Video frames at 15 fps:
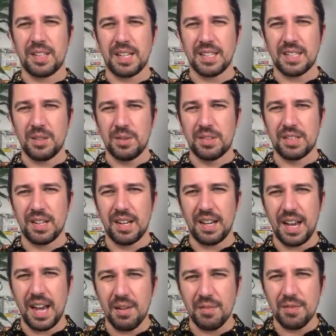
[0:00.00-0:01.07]
Thank you to
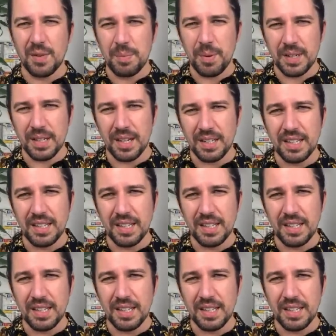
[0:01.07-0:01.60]
everybody.